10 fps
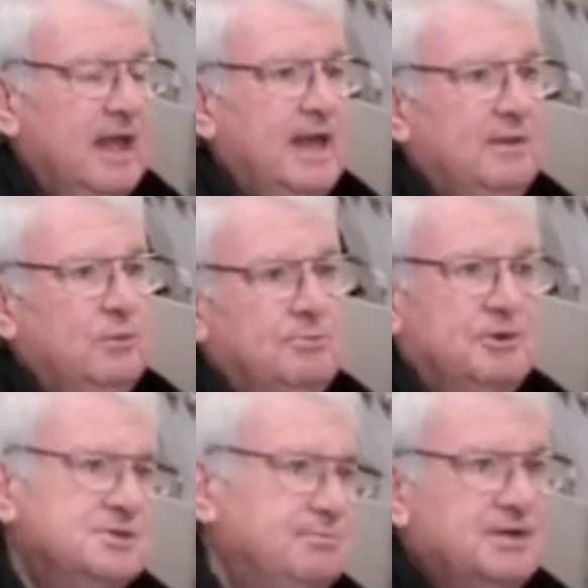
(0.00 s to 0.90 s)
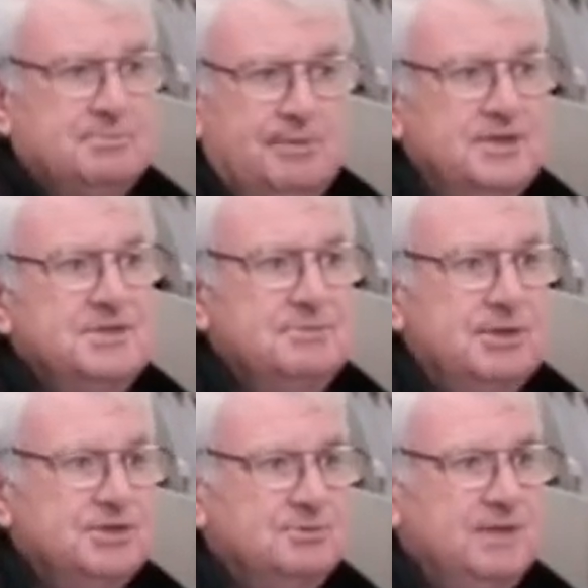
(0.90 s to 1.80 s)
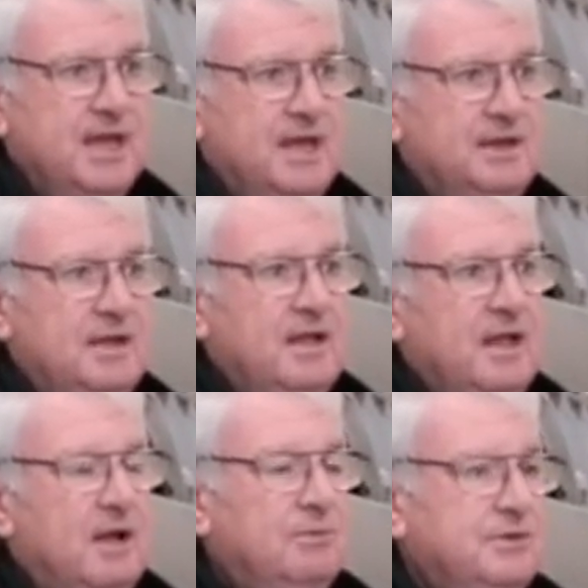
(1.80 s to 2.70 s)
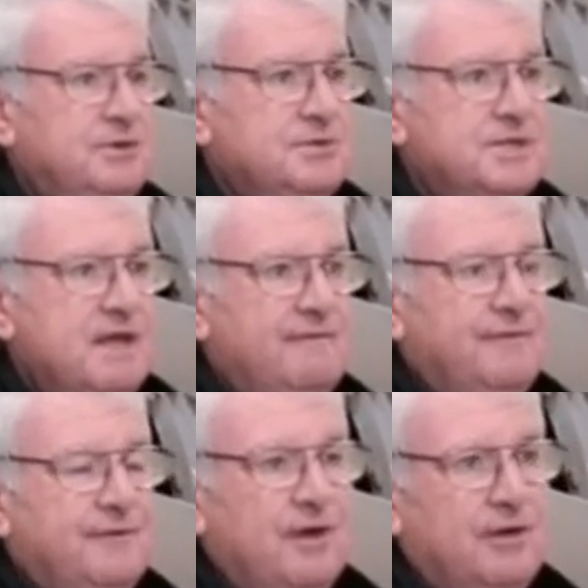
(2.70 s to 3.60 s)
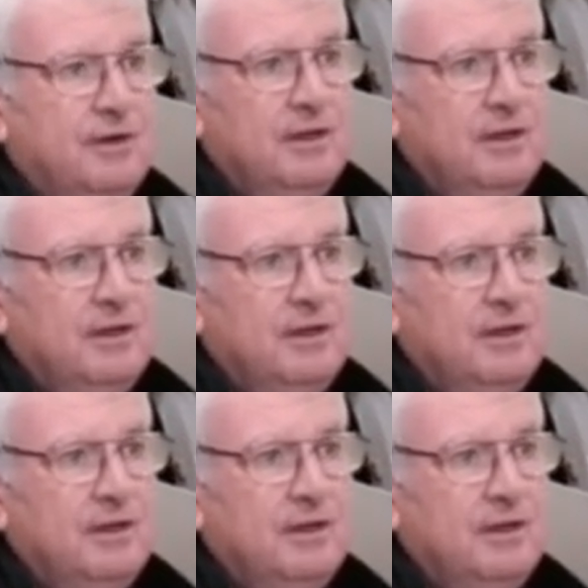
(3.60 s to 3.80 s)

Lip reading: and we press and press and press as much as we can, and we'll use that for our